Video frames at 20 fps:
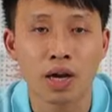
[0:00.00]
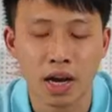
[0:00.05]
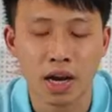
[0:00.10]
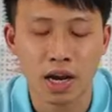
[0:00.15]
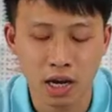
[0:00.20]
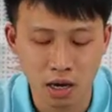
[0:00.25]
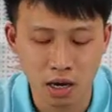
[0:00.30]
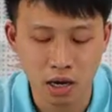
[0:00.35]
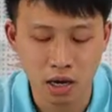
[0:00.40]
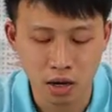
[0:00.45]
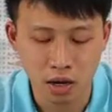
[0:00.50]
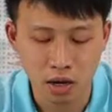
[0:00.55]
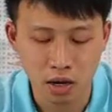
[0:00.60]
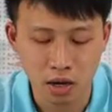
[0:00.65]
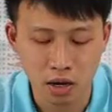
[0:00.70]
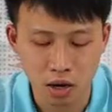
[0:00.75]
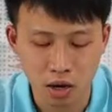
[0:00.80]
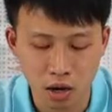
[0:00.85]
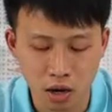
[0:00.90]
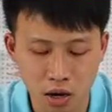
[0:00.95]
Okay,
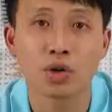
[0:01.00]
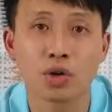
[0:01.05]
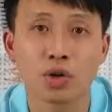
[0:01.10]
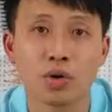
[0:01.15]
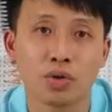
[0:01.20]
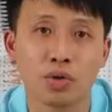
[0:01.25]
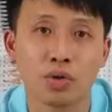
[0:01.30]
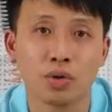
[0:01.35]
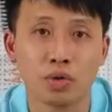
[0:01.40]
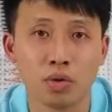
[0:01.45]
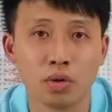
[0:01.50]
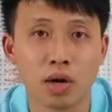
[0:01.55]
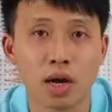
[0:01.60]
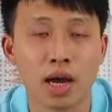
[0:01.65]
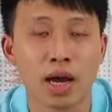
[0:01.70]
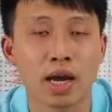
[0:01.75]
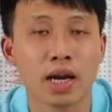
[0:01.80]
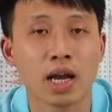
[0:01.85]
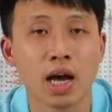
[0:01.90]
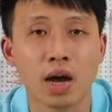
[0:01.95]
I will show you,
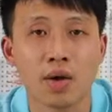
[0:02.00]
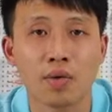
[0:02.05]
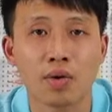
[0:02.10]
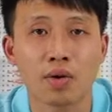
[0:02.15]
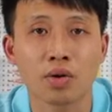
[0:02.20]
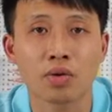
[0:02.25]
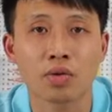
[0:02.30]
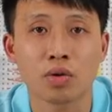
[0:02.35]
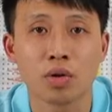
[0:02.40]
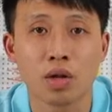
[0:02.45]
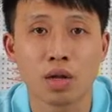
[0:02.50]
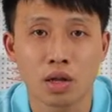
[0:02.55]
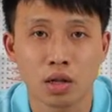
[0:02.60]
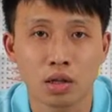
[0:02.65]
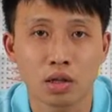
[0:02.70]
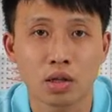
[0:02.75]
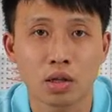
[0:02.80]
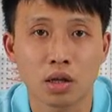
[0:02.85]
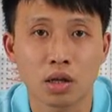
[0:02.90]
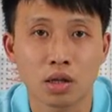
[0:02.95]
and I will
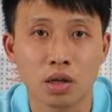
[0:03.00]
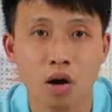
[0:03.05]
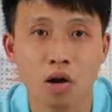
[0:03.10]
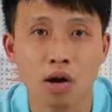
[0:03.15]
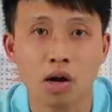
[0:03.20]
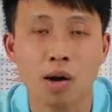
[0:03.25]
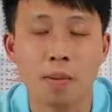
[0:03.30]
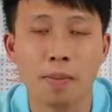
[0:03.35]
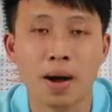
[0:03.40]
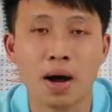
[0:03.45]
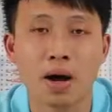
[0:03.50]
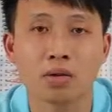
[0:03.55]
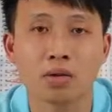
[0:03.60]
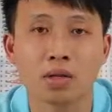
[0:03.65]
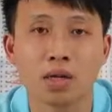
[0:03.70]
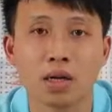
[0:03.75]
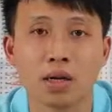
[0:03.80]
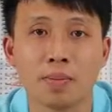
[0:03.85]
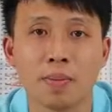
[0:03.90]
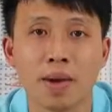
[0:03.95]
talk
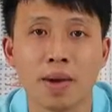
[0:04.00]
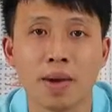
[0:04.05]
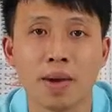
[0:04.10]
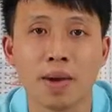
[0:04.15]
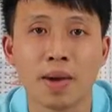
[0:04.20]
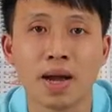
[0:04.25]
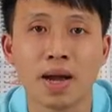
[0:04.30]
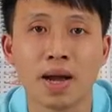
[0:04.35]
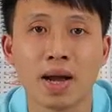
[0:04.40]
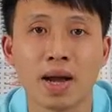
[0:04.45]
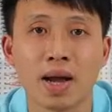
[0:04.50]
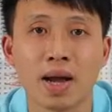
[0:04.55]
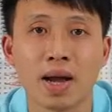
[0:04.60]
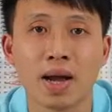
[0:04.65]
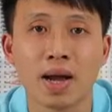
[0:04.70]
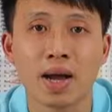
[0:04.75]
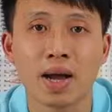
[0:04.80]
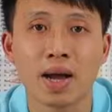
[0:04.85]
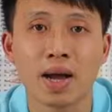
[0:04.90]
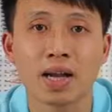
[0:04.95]
about the medical
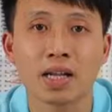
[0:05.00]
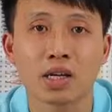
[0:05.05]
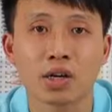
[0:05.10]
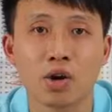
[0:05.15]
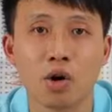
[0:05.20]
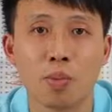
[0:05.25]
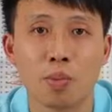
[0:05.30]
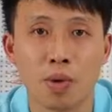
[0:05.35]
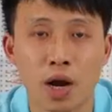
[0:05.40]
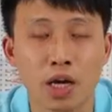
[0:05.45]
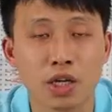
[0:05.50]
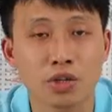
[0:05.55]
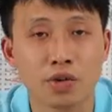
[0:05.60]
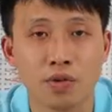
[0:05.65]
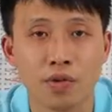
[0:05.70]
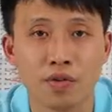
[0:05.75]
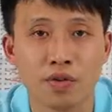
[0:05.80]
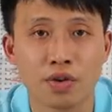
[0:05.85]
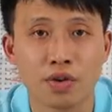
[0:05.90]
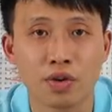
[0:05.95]
brush with you.
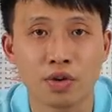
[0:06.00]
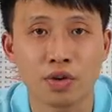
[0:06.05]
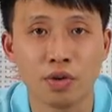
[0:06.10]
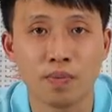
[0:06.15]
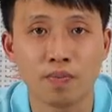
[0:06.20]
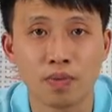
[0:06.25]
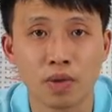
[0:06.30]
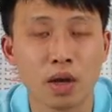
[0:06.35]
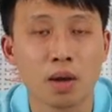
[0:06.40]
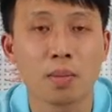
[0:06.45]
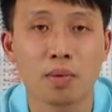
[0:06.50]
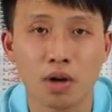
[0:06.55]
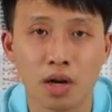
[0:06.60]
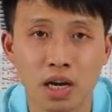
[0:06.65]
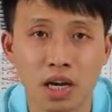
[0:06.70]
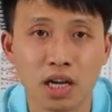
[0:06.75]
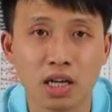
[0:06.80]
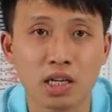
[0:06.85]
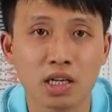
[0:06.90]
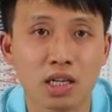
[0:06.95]
Please
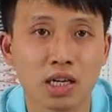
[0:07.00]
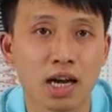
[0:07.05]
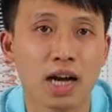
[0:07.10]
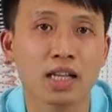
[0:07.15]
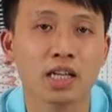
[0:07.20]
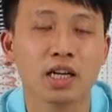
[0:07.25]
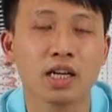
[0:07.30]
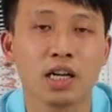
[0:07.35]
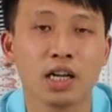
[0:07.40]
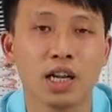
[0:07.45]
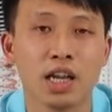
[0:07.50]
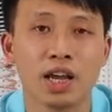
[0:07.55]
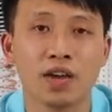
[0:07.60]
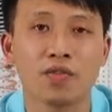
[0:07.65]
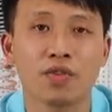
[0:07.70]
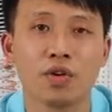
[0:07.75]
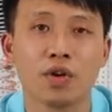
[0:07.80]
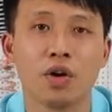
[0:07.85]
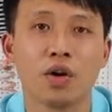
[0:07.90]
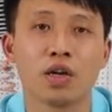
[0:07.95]
kindly leave your
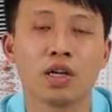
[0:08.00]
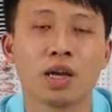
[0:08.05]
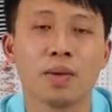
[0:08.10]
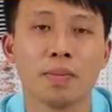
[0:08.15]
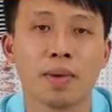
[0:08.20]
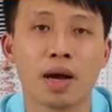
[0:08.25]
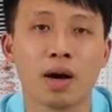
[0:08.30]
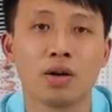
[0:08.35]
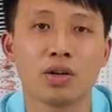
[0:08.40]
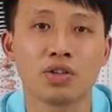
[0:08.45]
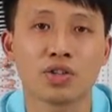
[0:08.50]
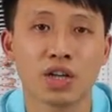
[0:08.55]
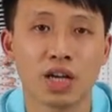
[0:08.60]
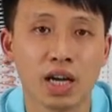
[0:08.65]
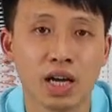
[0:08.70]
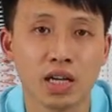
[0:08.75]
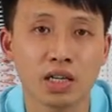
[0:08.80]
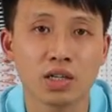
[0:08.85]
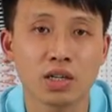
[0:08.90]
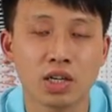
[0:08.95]
email address
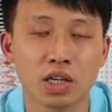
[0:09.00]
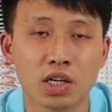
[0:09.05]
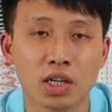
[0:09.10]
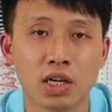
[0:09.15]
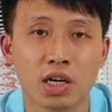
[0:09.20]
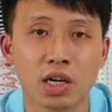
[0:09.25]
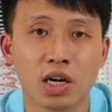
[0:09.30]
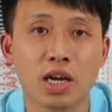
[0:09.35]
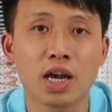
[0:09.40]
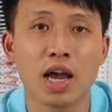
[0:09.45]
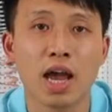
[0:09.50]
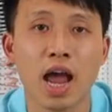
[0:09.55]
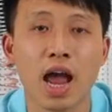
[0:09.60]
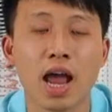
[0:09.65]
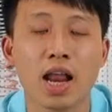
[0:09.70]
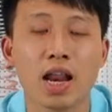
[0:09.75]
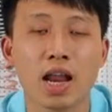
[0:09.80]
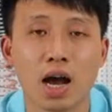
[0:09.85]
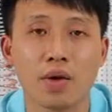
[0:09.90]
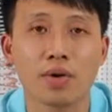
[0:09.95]
here, and
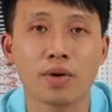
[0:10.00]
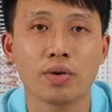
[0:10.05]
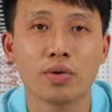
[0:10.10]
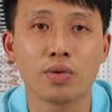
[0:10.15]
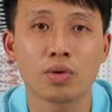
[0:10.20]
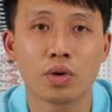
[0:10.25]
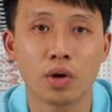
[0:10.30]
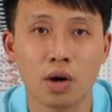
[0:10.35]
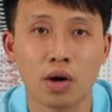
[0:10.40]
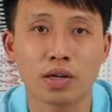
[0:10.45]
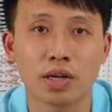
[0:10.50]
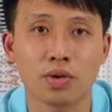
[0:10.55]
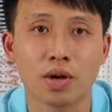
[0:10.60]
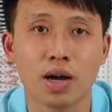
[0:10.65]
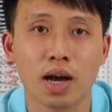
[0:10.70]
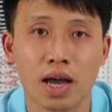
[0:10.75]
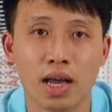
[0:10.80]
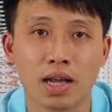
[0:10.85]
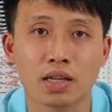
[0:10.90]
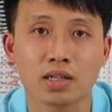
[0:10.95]
I will contact
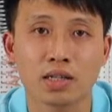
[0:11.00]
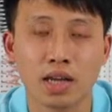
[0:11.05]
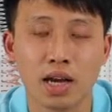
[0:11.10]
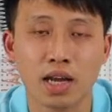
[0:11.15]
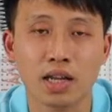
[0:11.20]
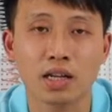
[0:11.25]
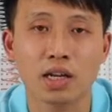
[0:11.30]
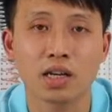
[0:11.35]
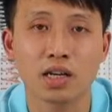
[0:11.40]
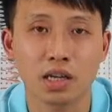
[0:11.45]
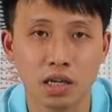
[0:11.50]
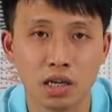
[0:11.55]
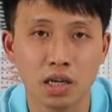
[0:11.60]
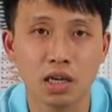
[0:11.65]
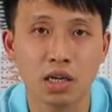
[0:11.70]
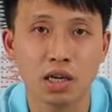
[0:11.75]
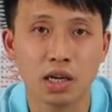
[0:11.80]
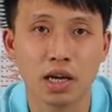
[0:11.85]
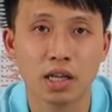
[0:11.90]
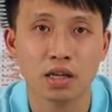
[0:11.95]
you and send the
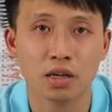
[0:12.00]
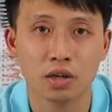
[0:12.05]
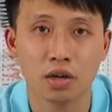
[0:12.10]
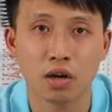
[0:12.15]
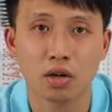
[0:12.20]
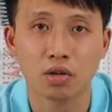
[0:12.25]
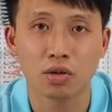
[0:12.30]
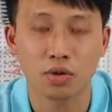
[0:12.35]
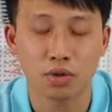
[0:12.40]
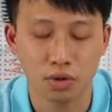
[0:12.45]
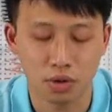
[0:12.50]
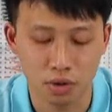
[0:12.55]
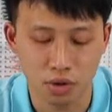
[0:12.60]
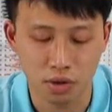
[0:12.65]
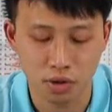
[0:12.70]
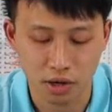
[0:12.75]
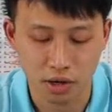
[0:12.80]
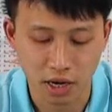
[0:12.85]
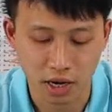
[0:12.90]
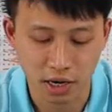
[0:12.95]
e-catalog to
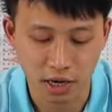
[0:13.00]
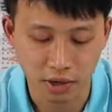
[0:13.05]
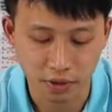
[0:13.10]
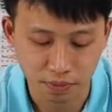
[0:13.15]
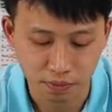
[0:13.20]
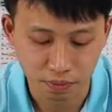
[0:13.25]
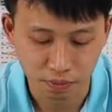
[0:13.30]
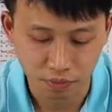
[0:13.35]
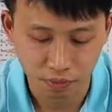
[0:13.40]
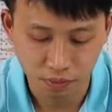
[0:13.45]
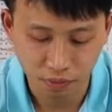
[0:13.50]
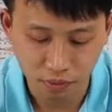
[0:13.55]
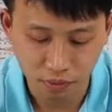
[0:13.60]
you. Okay.